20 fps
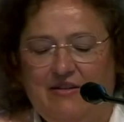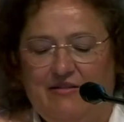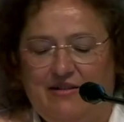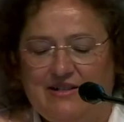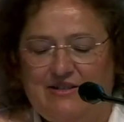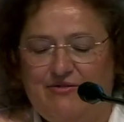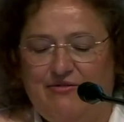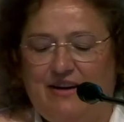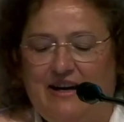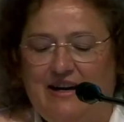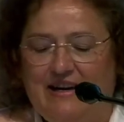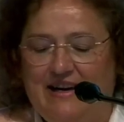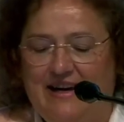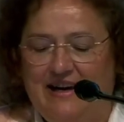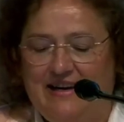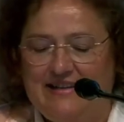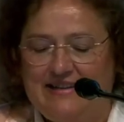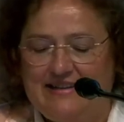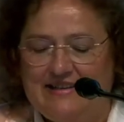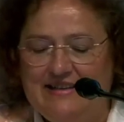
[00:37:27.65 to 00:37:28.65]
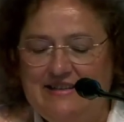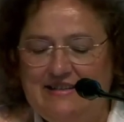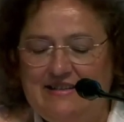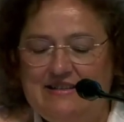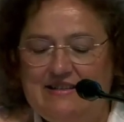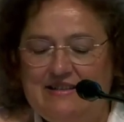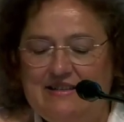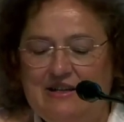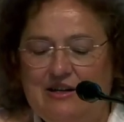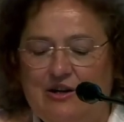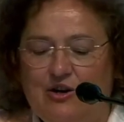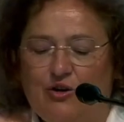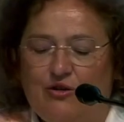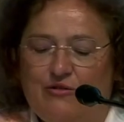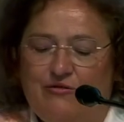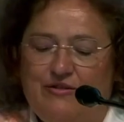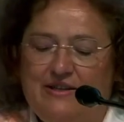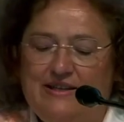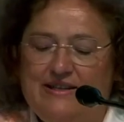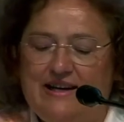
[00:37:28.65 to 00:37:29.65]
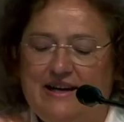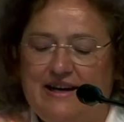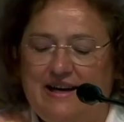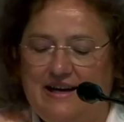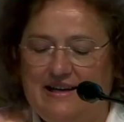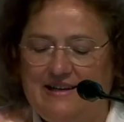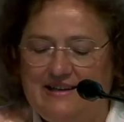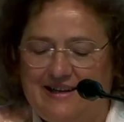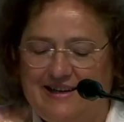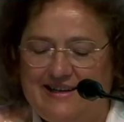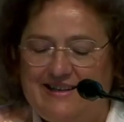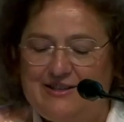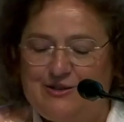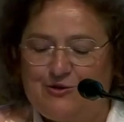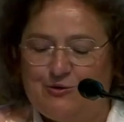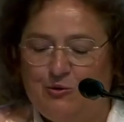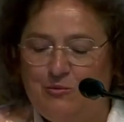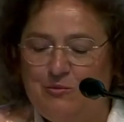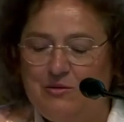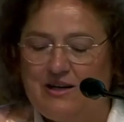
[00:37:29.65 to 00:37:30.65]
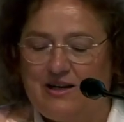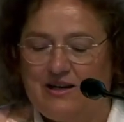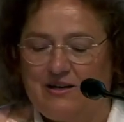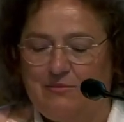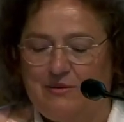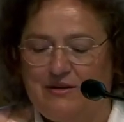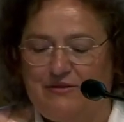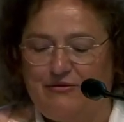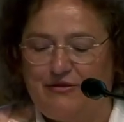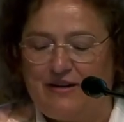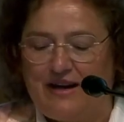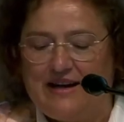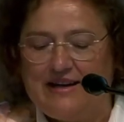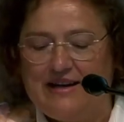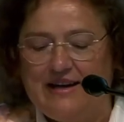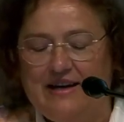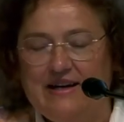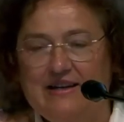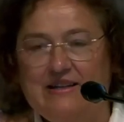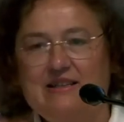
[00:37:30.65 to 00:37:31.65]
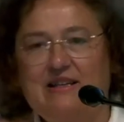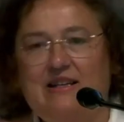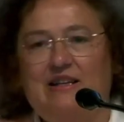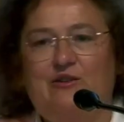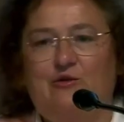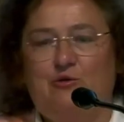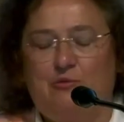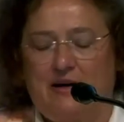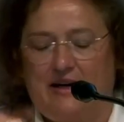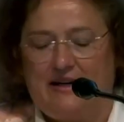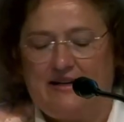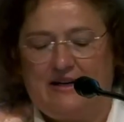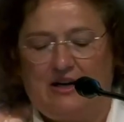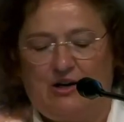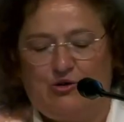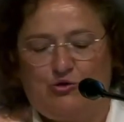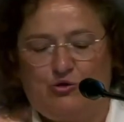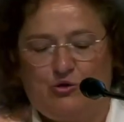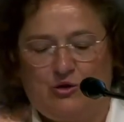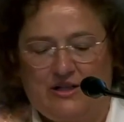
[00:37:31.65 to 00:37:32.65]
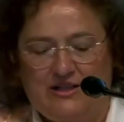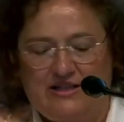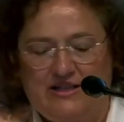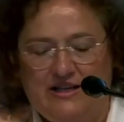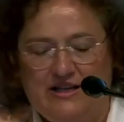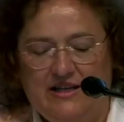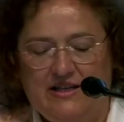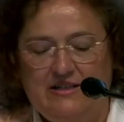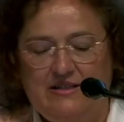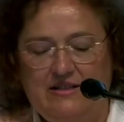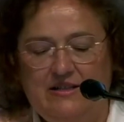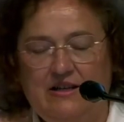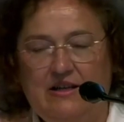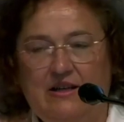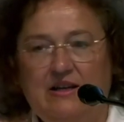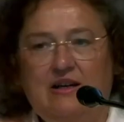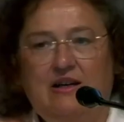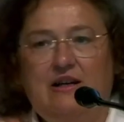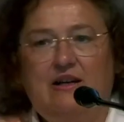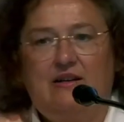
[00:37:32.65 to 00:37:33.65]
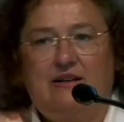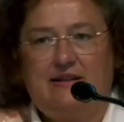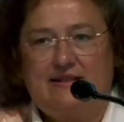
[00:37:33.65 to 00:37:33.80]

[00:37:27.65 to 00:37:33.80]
of what freedom is and how one can learn and live the right way dealing with freedom in the presence of authority.